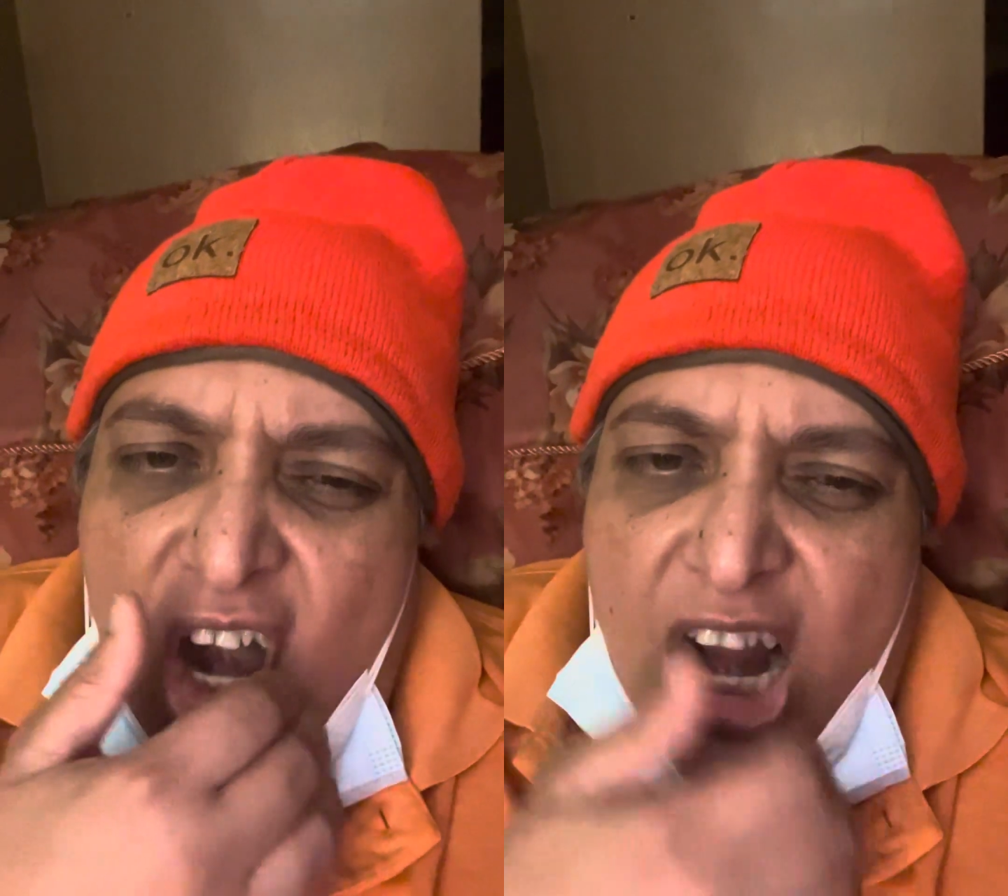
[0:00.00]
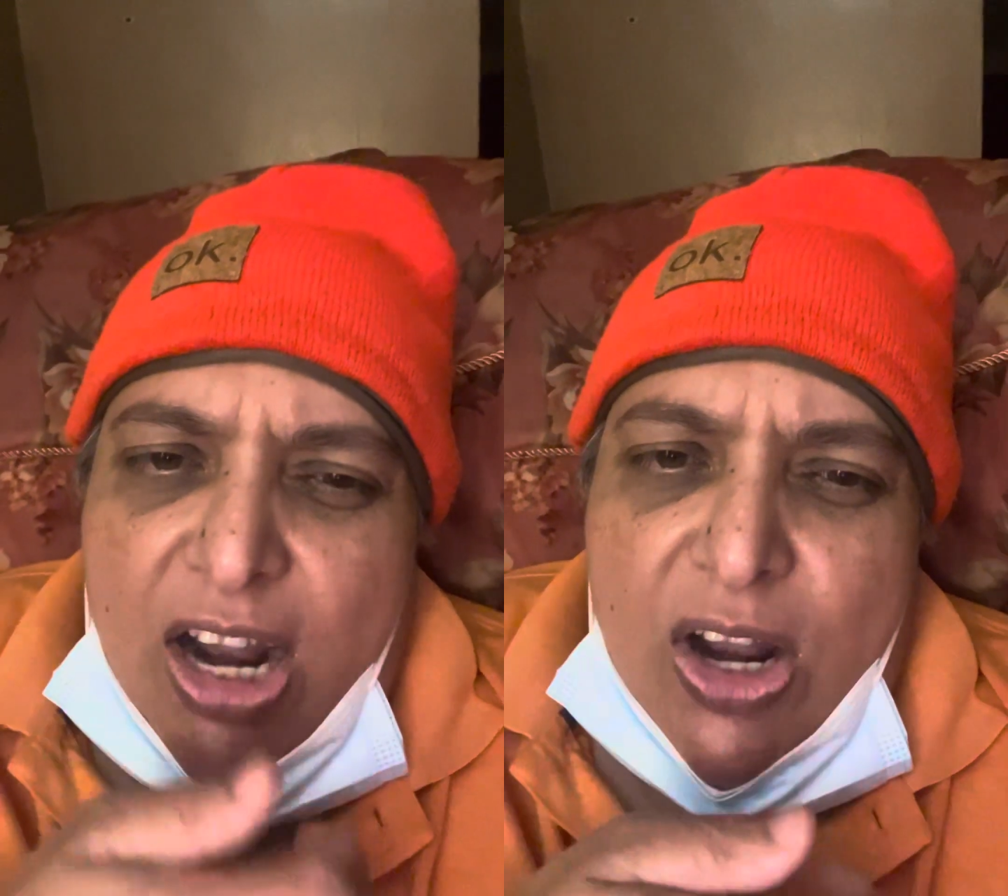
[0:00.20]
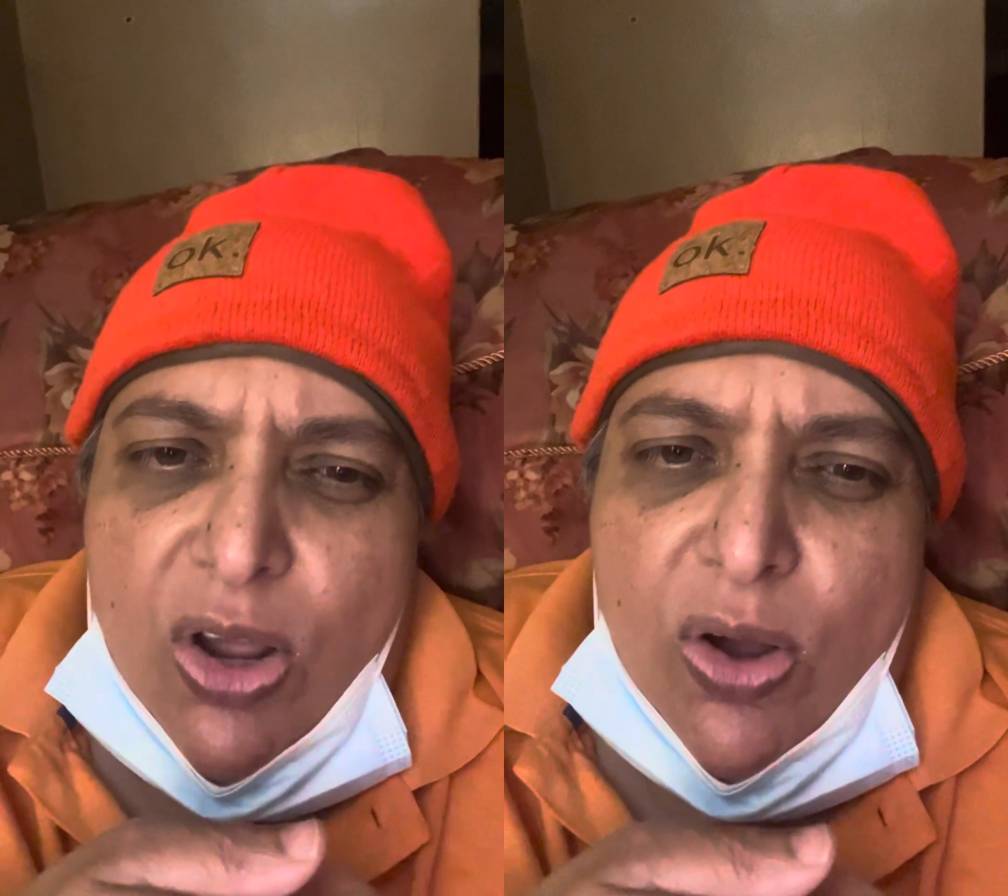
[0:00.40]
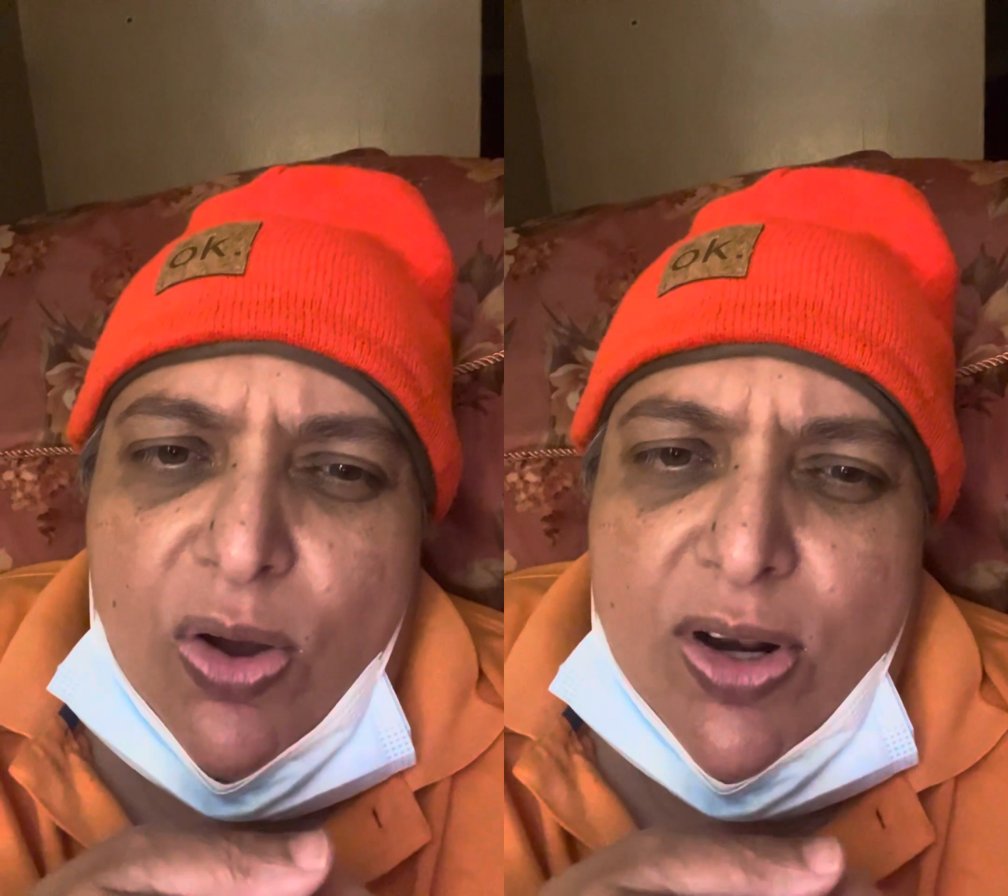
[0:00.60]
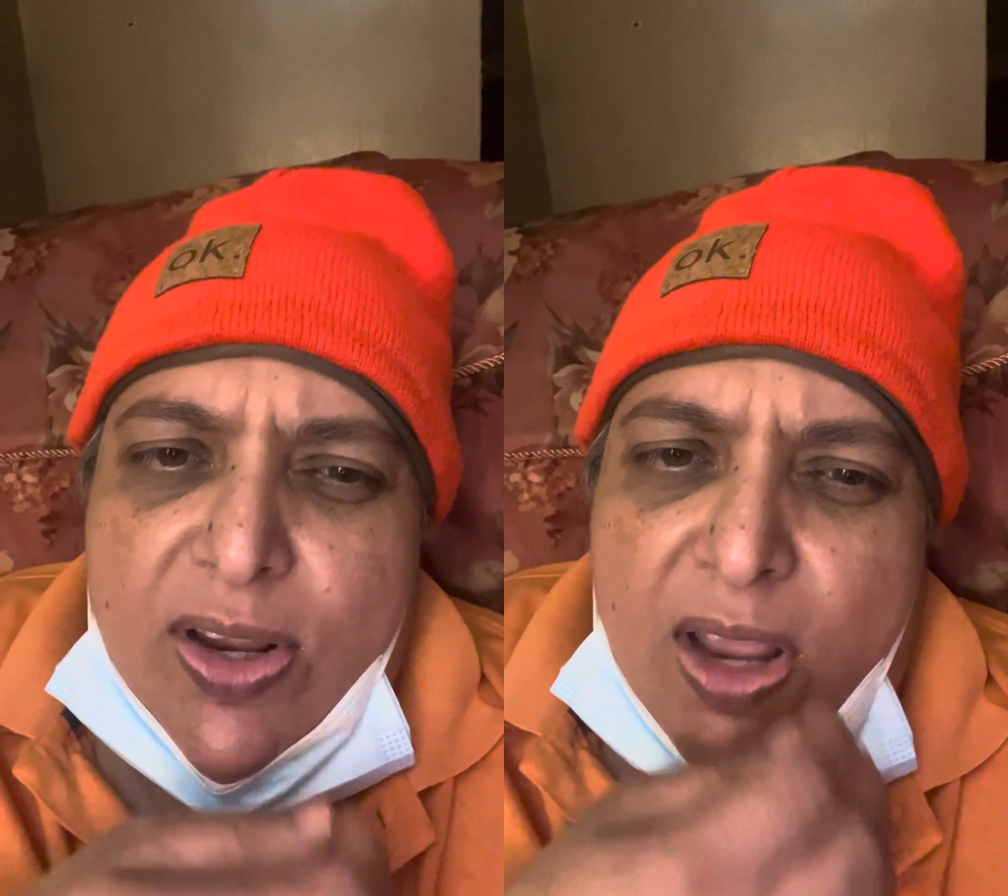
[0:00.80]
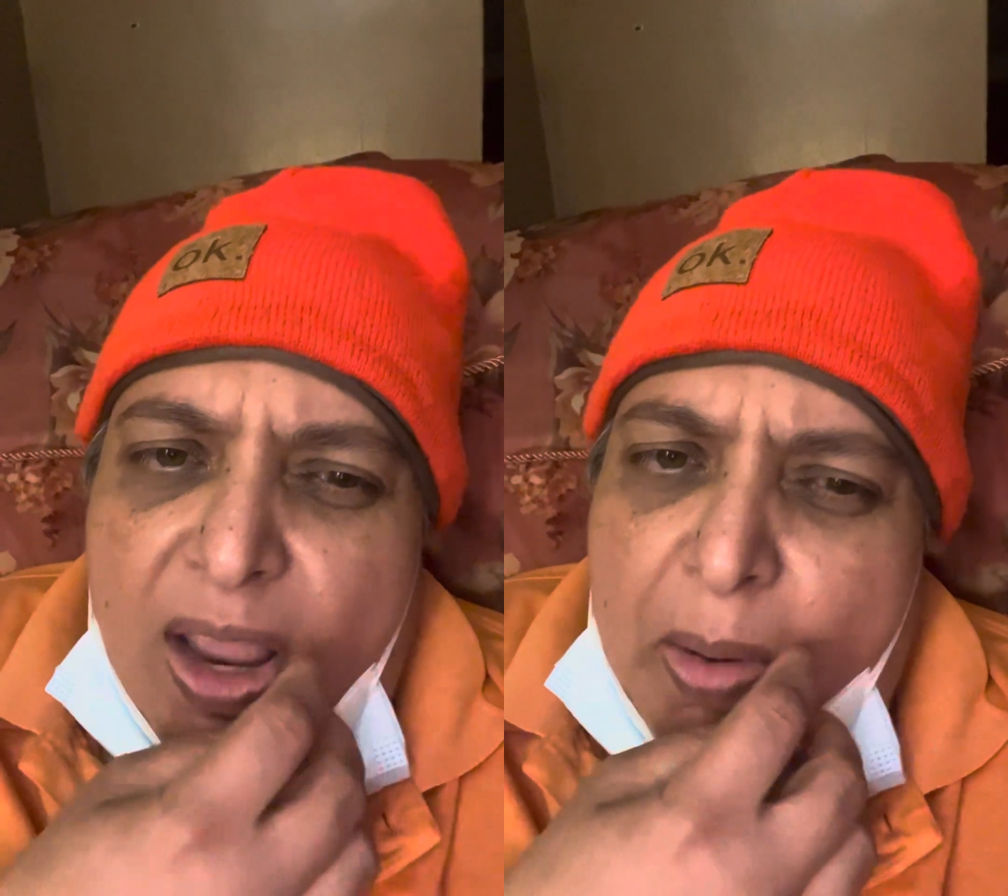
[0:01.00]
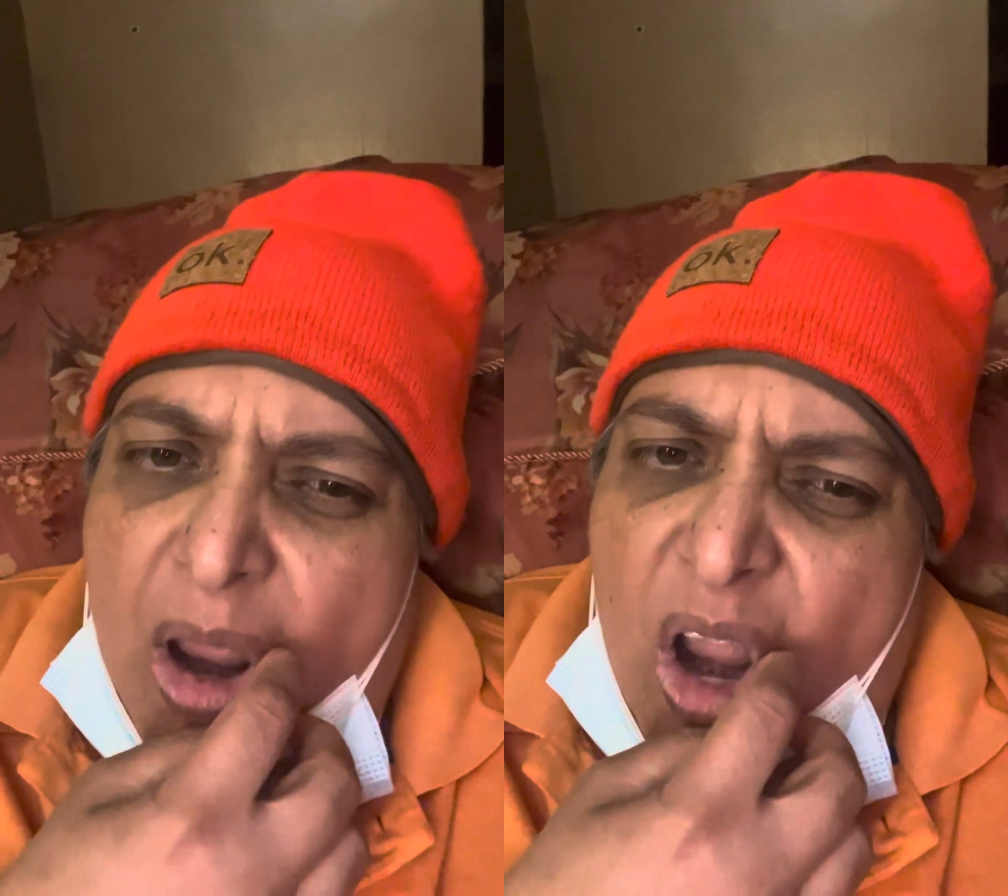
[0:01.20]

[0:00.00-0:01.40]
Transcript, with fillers: a long time.